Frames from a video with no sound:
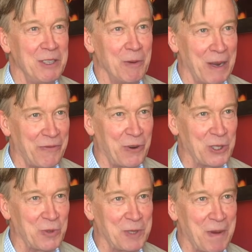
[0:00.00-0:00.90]
my
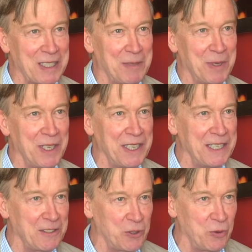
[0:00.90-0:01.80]
first responsibility
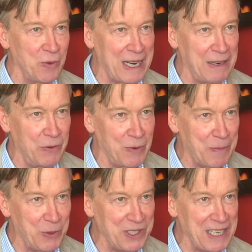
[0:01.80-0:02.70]
is to
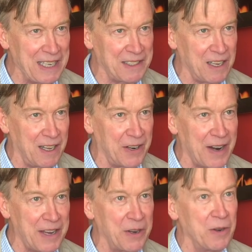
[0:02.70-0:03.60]
represent
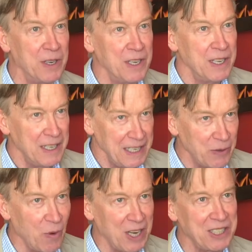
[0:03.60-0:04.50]
Colorado
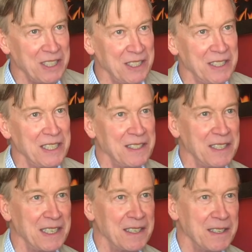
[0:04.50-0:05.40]
in Washington,
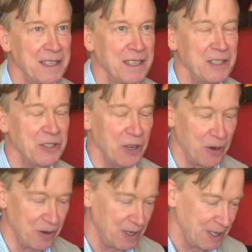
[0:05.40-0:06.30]
D.C.
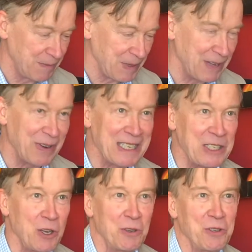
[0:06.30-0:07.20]
So if I
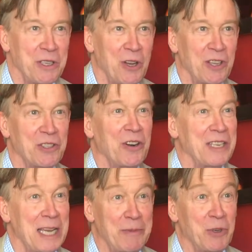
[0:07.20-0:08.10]
can go to the All-Star
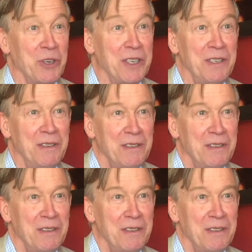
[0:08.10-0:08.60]
game, good.